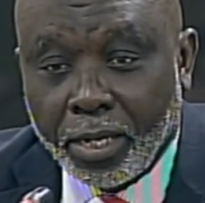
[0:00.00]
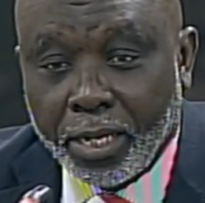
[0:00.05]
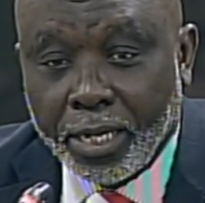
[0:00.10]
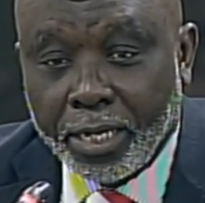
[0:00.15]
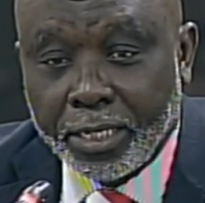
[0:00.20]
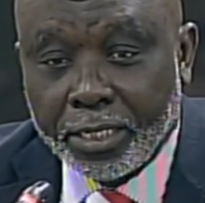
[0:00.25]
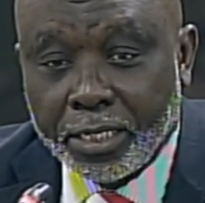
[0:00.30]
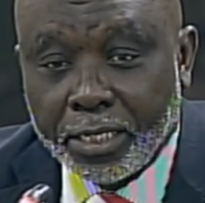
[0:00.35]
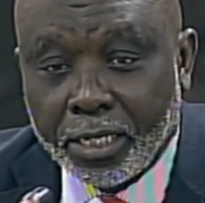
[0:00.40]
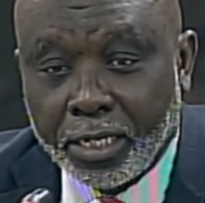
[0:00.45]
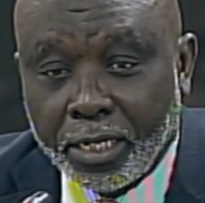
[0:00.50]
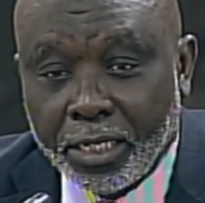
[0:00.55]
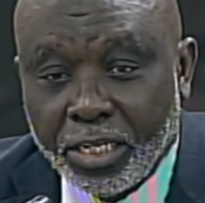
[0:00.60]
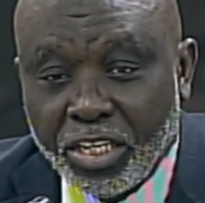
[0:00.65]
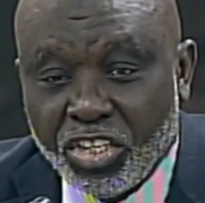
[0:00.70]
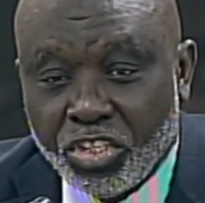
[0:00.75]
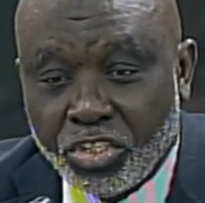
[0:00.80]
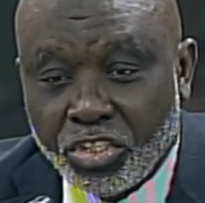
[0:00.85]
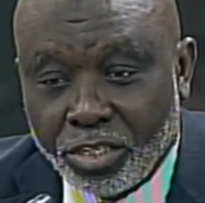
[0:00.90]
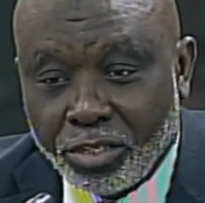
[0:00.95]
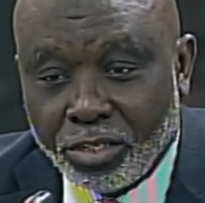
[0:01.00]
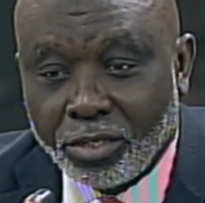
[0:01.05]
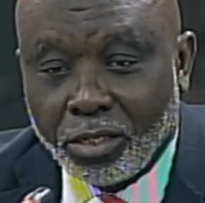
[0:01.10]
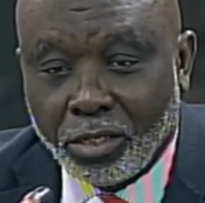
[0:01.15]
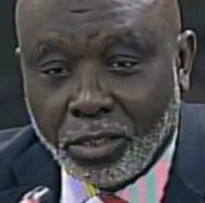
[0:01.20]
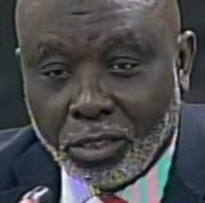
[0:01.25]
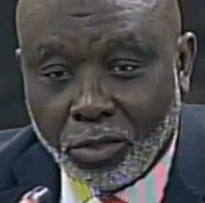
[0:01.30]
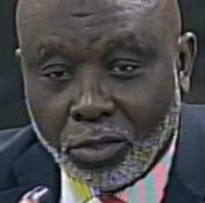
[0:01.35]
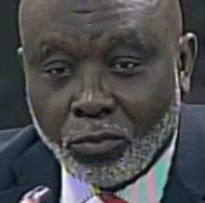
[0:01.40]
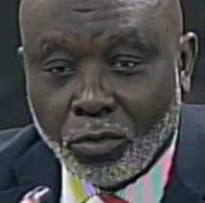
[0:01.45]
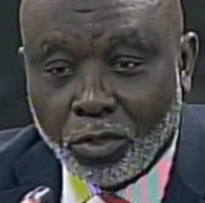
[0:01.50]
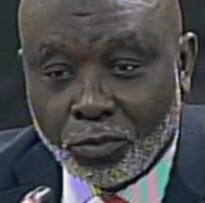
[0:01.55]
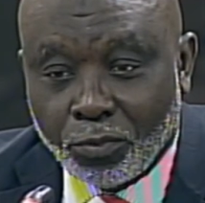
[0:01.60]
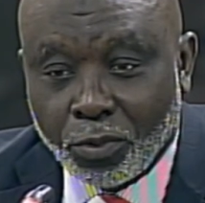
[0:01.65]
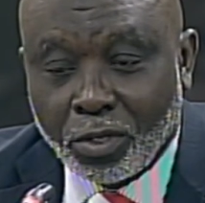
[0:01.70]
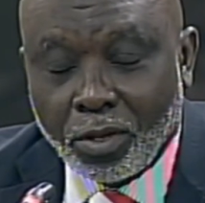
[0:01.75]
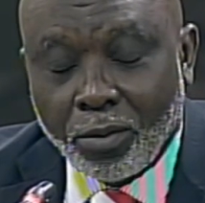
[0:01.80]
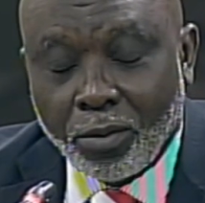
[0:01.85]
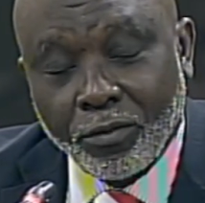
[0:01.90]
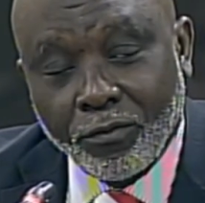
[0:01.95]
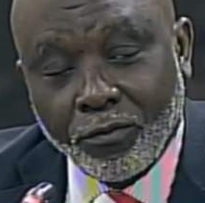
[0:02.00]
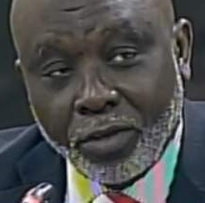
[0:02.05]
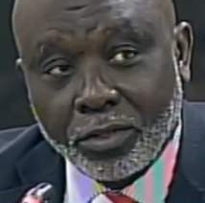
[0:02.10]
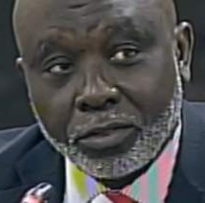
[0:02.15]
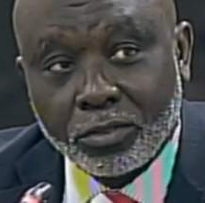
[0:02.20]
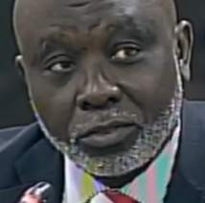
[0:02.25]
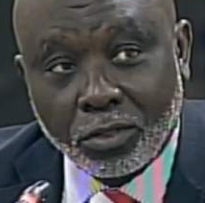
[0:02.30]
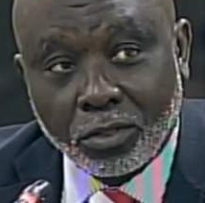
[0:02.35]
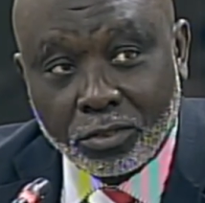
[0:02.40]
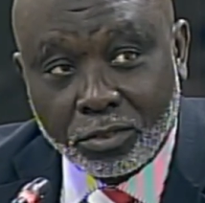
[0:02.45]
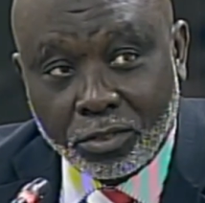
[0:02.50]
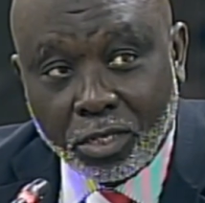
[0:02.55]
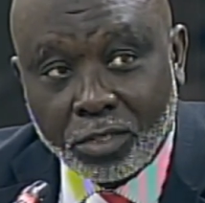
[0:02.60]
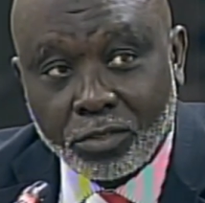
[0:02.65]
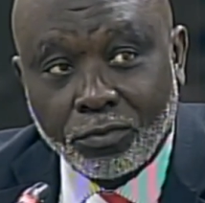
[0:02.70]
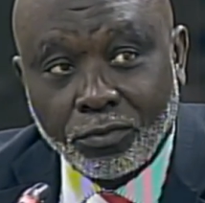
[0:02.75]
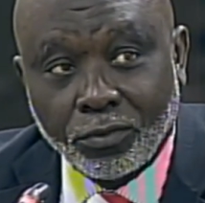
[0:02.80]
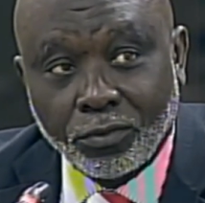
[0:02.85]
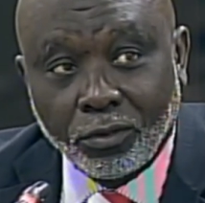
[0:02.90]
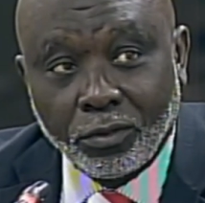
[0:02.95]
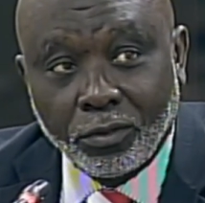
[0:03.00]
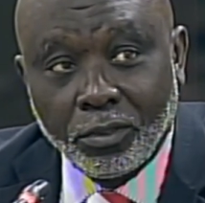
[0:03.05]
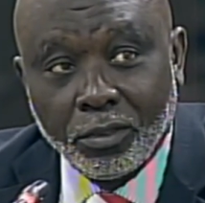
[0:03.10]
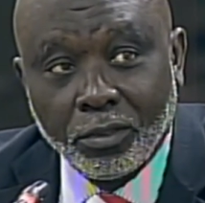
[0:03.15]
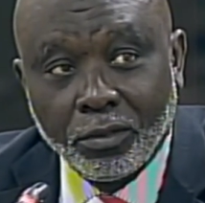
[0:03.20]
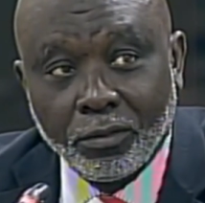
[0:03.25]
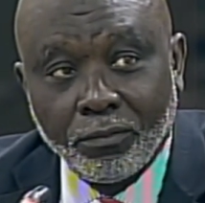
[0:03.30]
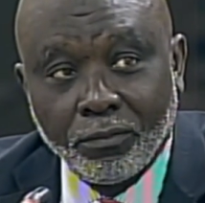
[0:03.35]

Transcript: and in general it was becoming very successful